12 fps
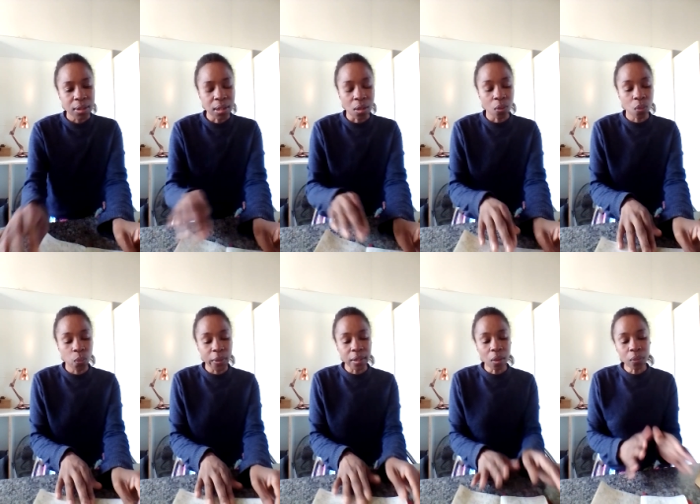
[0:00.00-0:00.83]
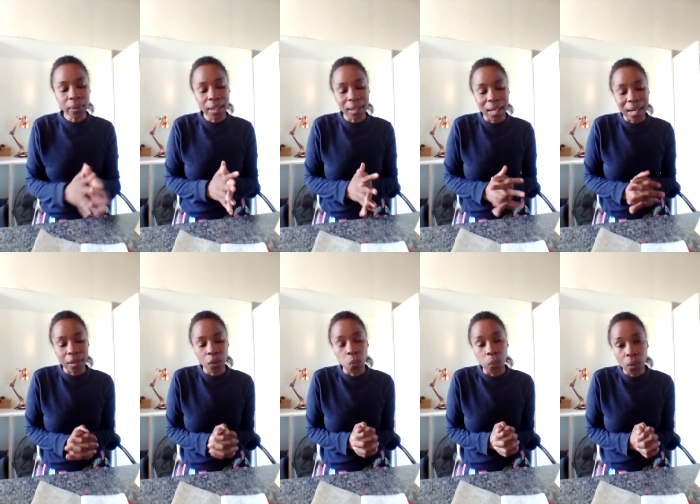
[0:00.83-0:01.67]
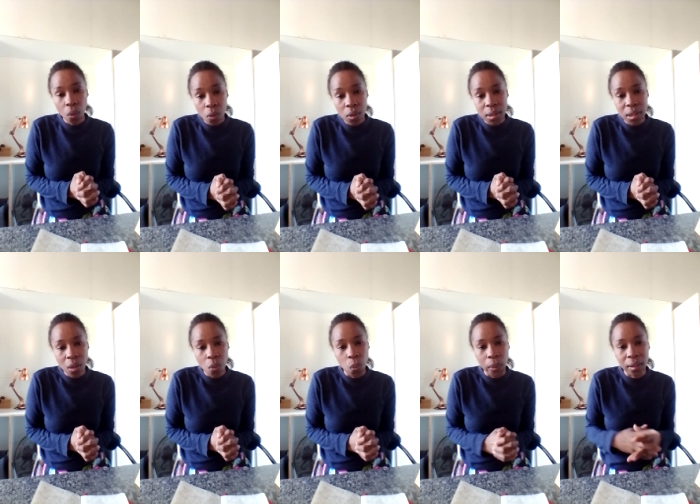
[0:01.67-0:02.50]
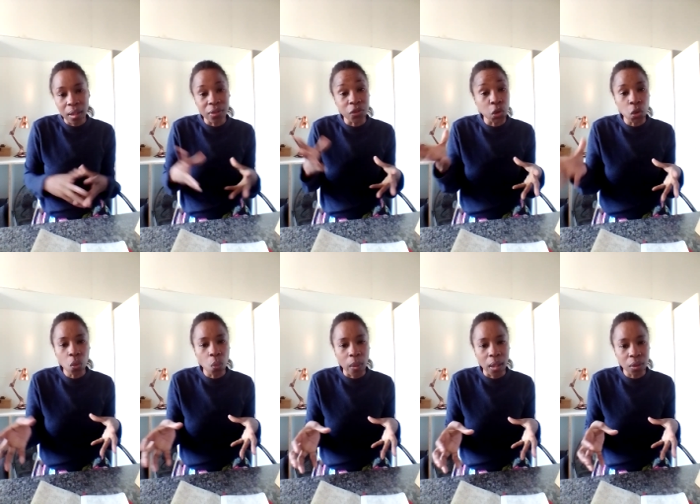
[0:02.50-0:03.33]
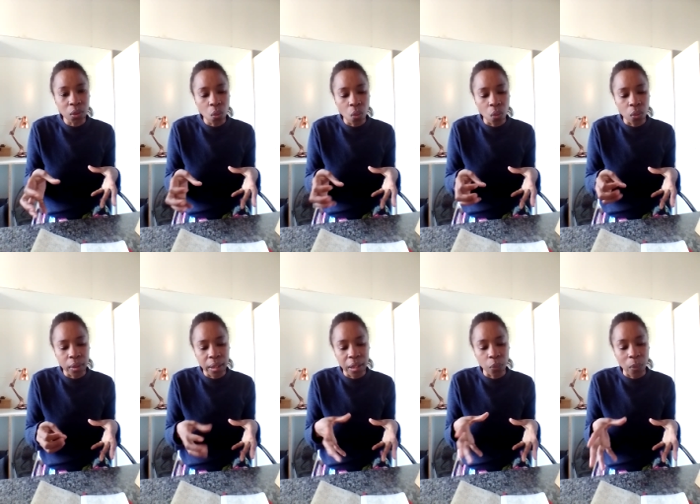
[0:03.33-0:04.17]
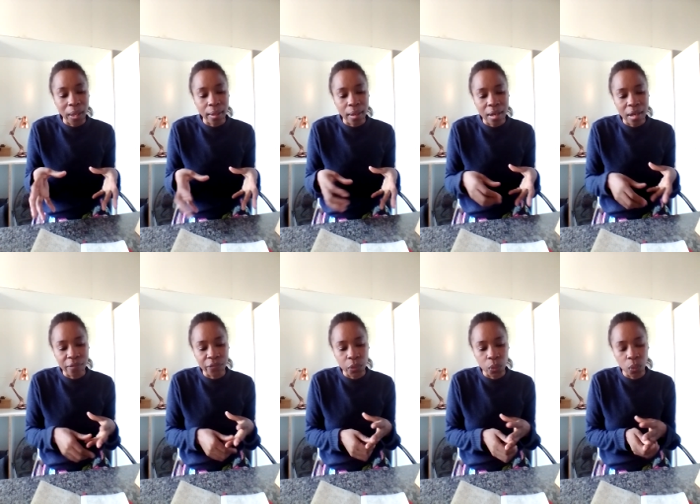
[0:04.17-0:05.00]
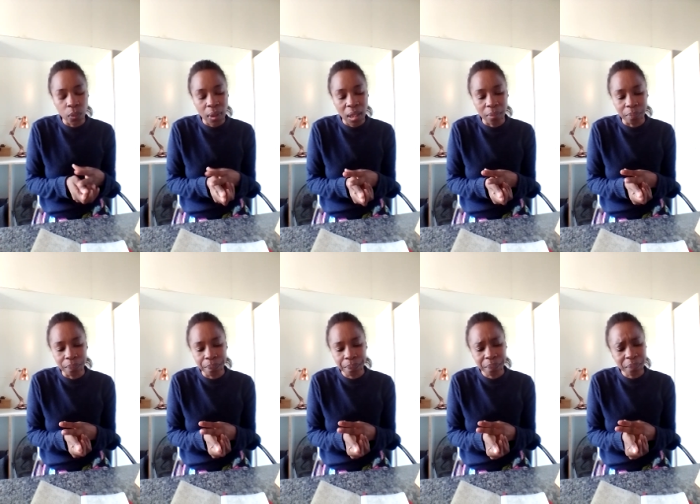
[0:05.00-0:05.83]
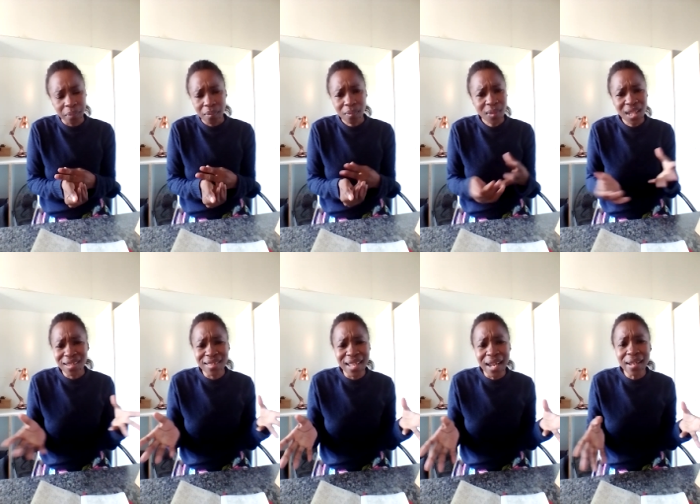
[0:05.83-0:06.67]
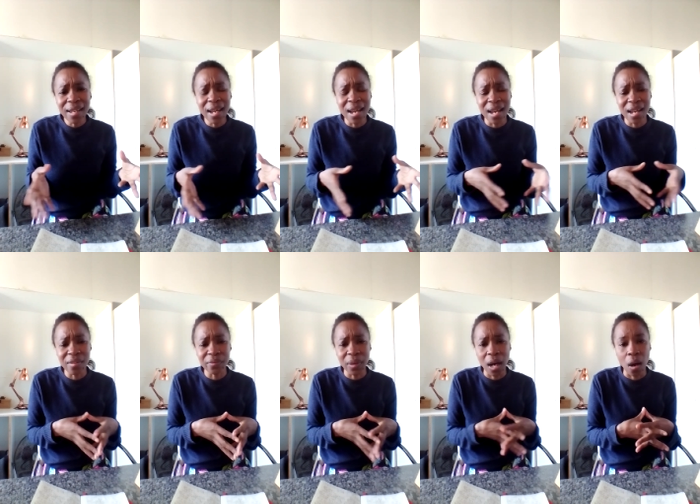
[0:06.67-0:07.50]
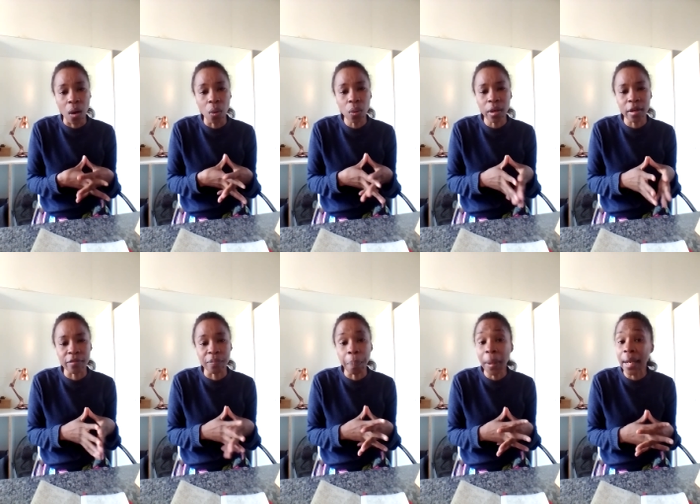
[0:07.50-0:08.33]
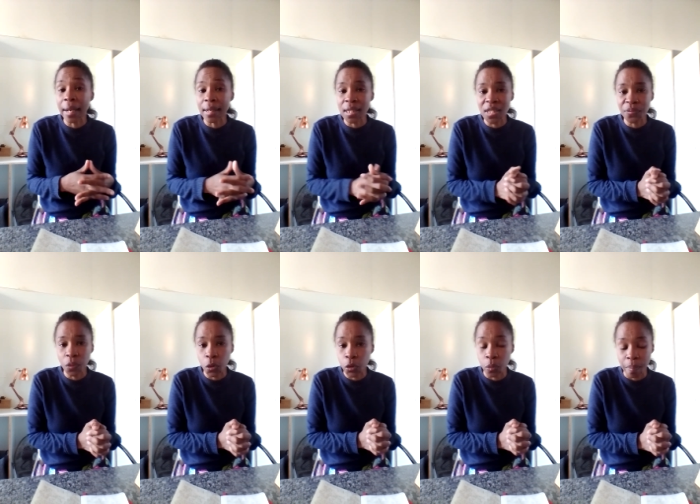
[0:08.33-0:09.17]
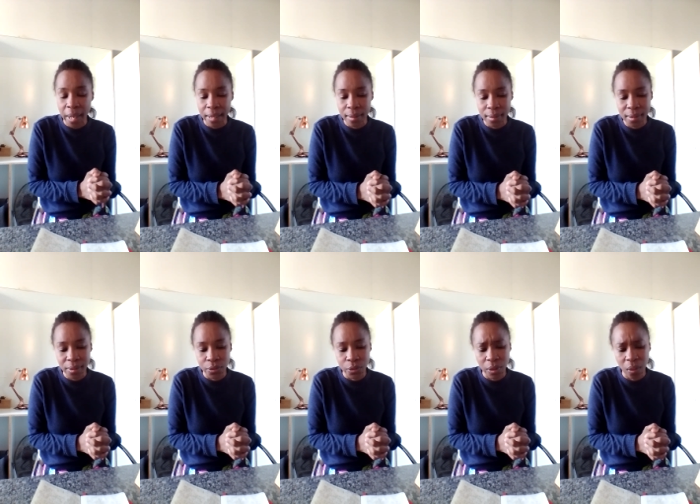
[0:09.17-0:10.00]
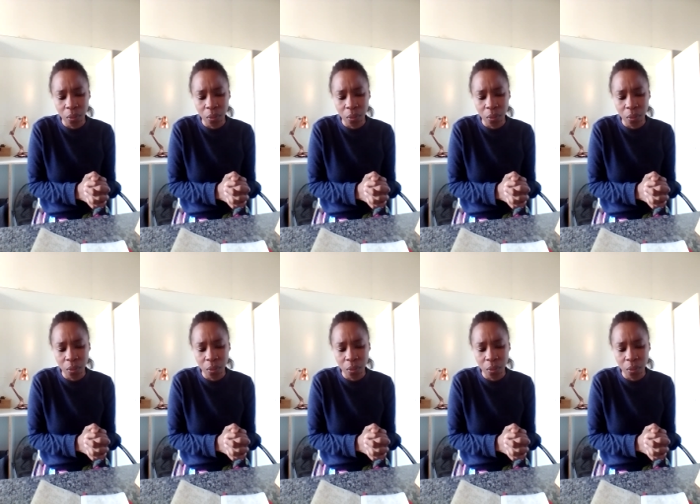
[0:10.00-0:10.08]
So we know that, like, also with the new world order and what have you, they have a whole lot of plans for humanity.